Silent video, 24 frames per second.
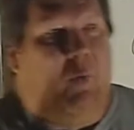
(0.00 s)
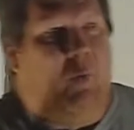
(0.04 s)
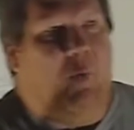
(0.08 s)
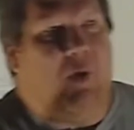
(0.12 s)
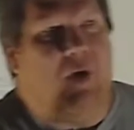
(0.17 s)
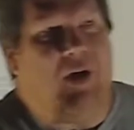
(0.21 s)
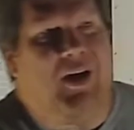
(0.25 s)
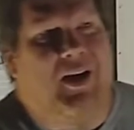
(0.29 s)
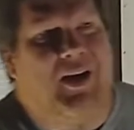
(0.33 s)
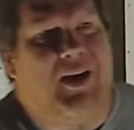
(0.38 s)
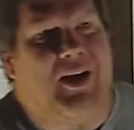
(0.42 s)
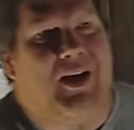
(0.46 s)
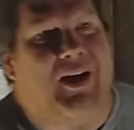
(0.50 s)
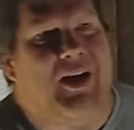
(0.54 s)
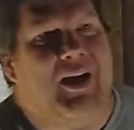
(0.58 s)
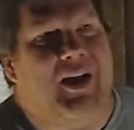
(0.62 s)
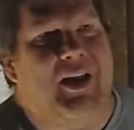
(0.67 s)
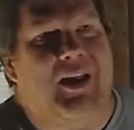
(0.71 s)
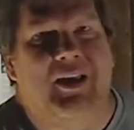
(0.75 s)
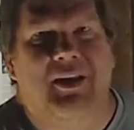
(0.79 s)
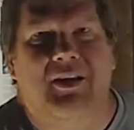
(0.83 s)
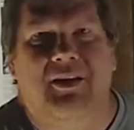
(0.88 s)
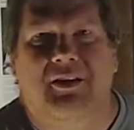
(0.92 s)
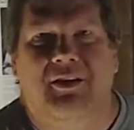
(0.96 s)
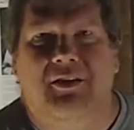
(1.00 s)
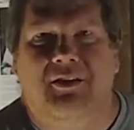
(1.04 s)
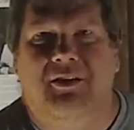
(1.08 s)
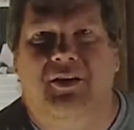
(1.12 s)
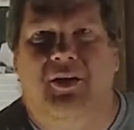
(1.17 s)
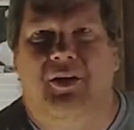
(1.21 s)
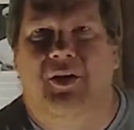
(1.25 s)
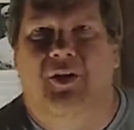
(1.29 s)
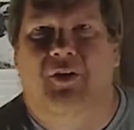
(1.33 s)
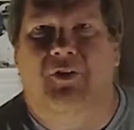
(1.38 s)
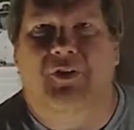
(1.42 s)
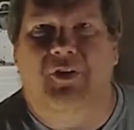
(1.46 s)
Why?
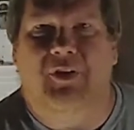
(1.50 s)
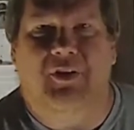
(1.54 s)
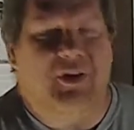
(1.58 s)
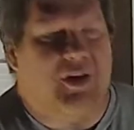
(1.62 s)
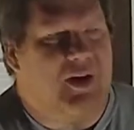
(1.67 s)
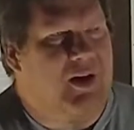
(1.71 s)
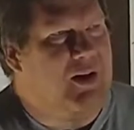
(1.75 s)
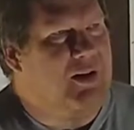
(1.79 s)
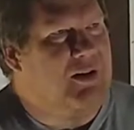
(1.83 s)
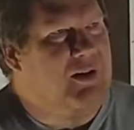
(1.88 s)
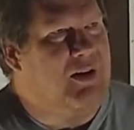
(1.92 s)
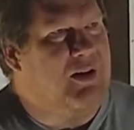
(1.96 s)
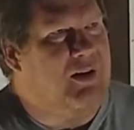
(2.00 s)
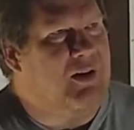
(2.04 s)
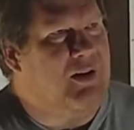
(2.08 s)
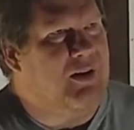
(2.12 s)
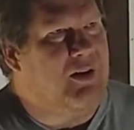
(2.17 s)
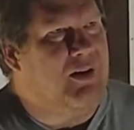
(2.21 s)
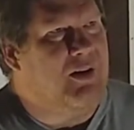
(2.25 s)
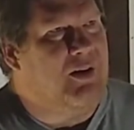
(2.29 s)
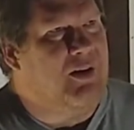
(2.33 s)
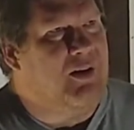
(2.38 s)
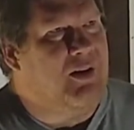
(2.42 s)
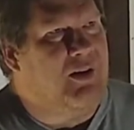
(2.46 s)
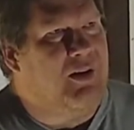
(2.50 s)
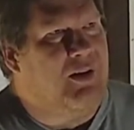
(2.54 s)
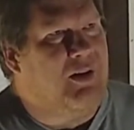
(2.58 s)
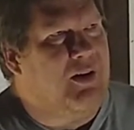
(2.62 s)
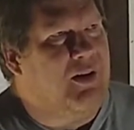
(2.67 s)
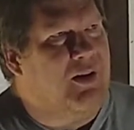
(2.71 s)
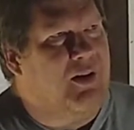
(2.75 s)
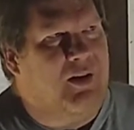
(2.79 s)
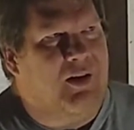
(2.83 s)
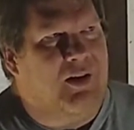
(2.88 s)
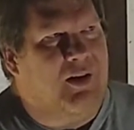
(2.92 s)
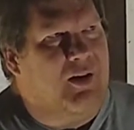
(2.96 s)
You know, they're not,
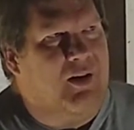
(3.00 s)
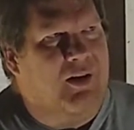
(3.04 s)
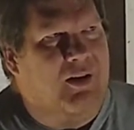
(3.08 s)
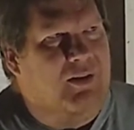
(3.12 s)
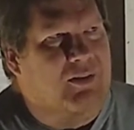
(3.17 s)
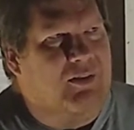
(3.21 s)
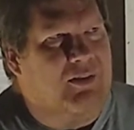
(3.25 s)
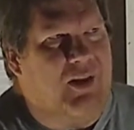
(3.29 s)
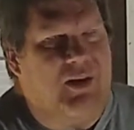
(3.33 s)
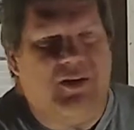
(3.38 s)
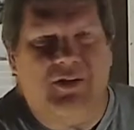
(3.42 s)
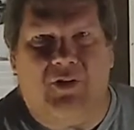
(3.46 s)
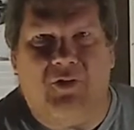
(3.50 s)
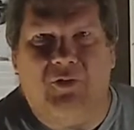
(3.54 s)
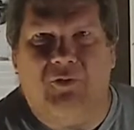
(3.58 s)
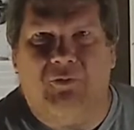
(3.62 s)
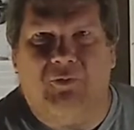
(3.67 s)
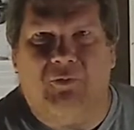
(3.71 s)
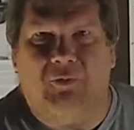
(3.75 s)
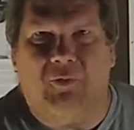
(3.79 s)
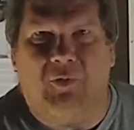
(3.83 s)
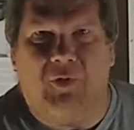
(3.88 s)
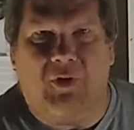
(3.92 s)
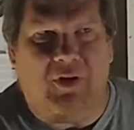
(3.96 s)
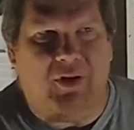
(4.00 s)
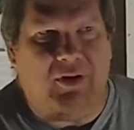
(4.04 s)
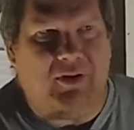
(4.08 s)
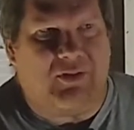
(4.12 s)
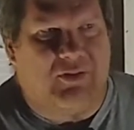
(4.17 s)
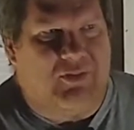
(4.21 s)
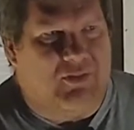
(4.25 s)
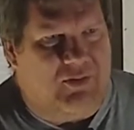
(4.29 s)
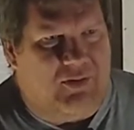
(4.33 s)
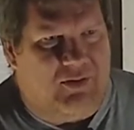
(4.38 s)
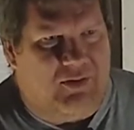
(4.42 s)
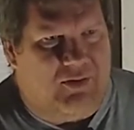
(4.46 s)
they don't want
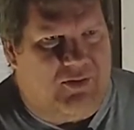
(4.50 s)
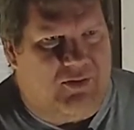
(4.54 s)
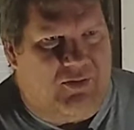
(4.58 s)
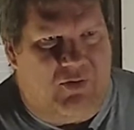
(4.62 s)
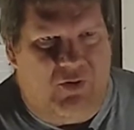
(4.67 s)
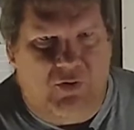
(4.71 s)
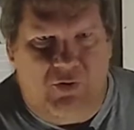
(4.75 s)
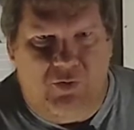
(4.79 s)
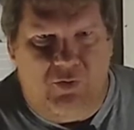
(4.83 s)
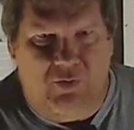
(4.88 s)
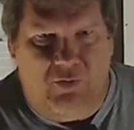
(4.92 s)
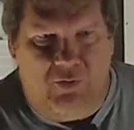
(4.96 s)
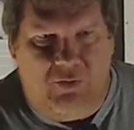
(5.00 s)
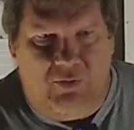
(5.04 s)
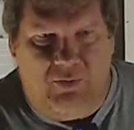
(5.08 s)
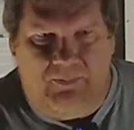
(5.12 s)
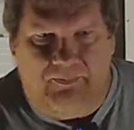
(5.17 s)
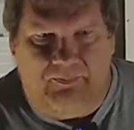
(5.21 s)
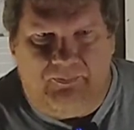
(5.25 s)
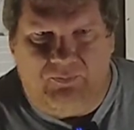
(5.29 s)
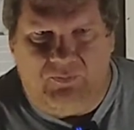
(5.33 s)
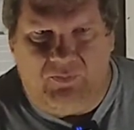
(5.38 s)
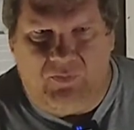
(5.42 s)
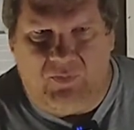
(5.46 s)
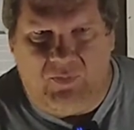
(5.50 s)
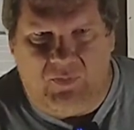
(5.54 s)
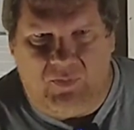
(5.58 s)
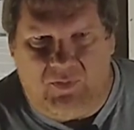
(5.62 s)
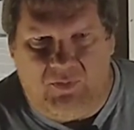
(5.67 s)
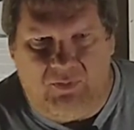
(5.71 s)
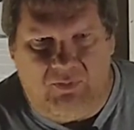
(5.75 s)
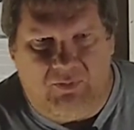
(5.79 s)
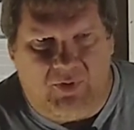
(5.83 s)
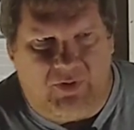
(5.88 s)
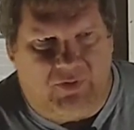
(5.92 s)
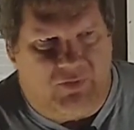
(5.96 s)
to...
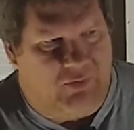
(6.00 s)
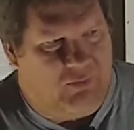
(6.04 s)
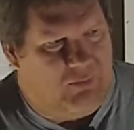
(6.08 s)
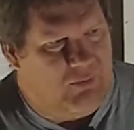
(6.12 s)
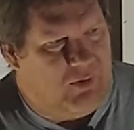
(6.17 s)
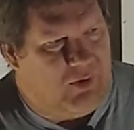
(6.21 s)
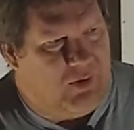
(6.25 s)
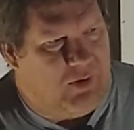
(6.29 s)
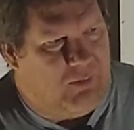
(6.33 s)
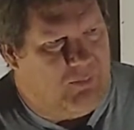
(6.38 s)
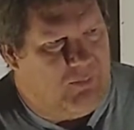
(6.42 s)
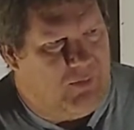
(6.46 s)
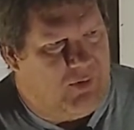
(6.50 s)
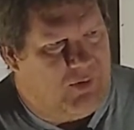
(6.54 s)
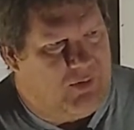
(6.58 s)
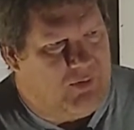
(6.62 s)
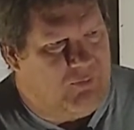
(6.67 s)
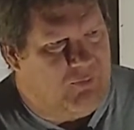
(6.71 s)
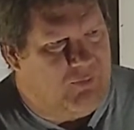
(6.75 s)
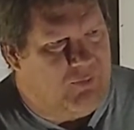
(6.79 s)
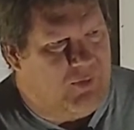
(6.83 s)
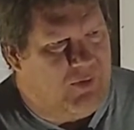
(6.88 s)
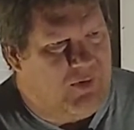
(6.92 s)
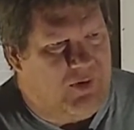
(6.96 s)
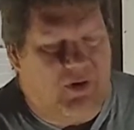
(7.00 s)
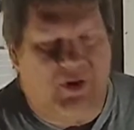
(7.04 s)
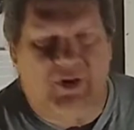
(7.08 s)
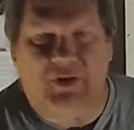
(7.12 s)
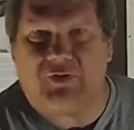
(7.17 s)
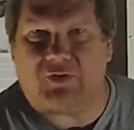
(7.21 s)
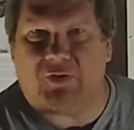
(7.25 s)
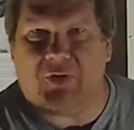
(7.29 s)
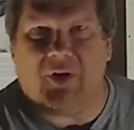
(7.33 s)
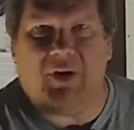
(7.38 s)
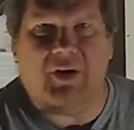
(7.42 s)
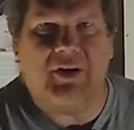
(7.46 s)
what's the word I'm looking for? They're
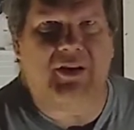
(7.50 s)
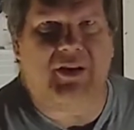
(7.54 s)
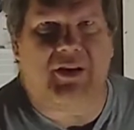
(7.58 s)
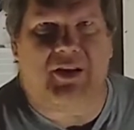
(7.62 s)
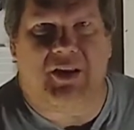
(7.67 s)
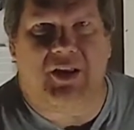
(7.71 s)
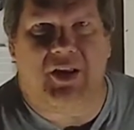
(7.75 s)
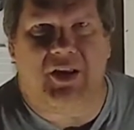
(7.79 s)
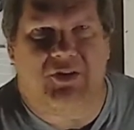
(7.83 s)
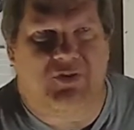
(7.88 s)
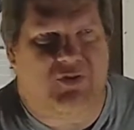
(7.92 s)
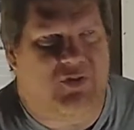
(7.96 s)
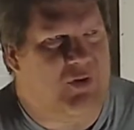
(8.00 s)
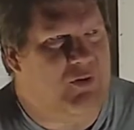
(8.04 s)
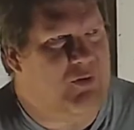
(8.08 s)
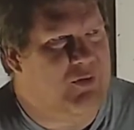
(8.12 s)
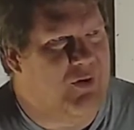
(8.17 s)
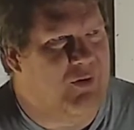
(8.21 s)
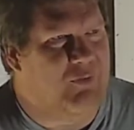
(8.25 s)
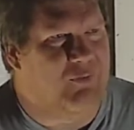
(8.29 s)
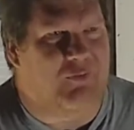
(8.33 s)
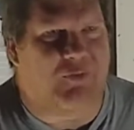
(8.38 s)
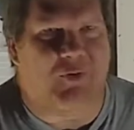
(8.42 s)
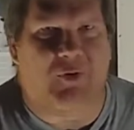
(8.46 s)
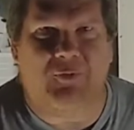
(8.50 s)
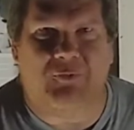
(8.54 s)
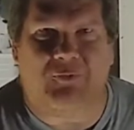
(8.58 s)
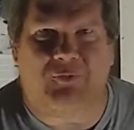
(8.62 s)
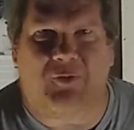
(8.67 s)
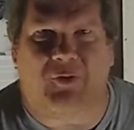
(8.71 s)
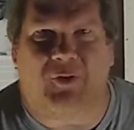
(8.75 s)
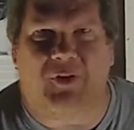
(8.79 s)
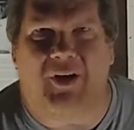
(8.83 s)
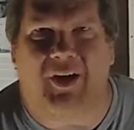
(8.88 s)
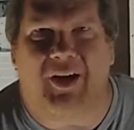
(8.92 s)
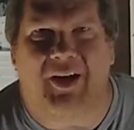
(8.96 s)
not trying to get you to vote
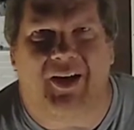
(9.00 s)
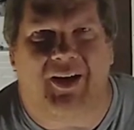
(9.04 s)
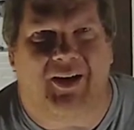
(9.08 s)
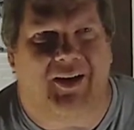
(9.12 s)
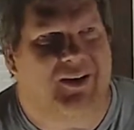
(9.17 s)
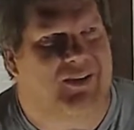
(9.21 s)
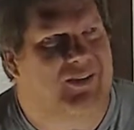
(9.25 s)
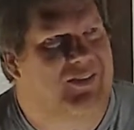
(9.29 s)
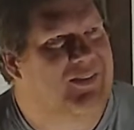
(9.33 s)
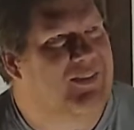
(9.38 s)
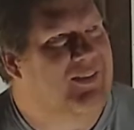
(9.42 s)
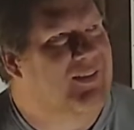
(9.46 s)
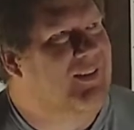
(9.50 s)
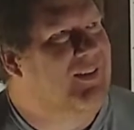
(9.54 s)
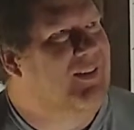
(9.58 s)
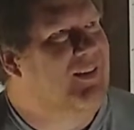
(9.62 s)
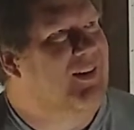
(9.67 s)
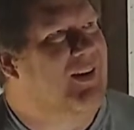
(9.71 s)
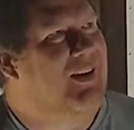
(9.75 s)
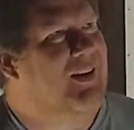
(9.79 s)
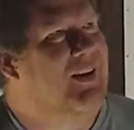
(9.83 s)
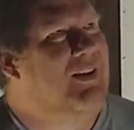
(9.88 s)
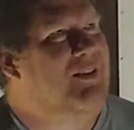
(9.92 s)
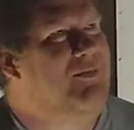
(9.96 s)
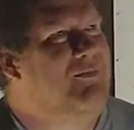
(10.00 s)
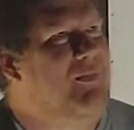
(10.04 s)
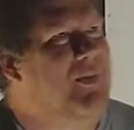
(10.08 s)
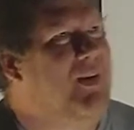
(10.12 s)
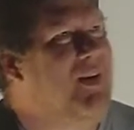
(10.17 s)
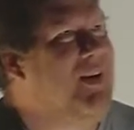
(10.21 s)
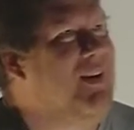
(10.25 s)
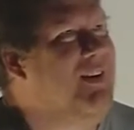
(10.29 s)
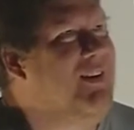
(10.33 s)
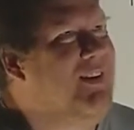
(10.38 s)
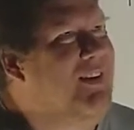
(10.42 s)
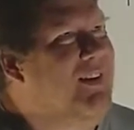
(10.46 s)
for Oz. I
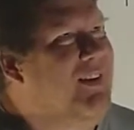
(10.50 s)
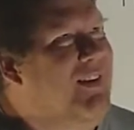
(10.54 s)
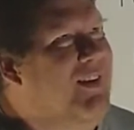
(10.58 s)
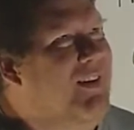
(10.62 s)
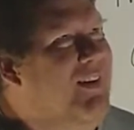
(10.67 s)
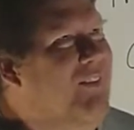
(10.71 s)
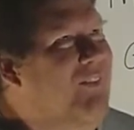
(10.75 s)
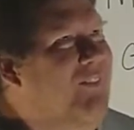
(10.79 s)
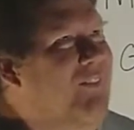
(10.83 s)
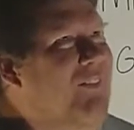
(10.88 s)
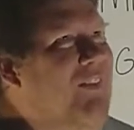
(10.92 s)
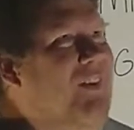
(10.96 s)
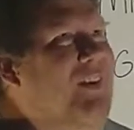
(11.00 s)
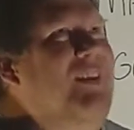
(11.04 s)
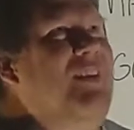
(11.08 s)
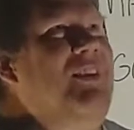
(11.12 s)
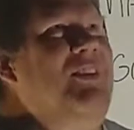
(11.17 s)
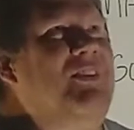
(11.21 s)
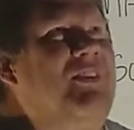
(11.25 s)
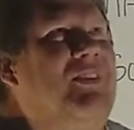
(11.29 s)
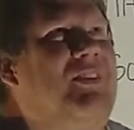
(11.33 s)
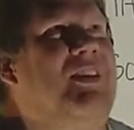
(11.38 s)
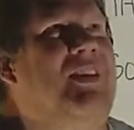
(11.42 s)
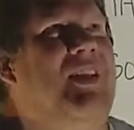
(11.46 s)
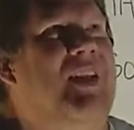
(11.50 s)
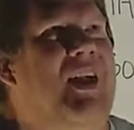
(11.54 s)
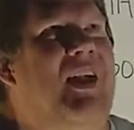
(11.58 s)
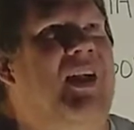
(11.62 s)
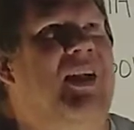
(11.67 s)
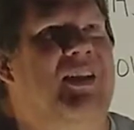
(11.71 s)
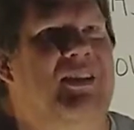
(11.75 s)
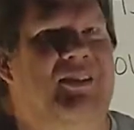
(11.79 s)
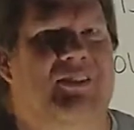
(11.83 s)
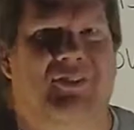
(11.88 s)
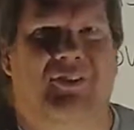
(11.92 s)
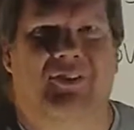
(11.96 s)
mean, what is the
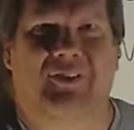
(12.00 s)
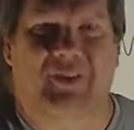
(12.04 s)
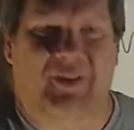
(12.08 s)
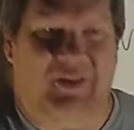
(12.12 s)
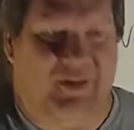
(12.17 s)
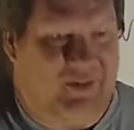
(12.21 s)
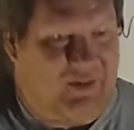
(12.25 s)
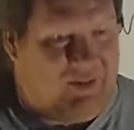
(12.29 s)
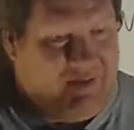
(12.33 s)
angle here?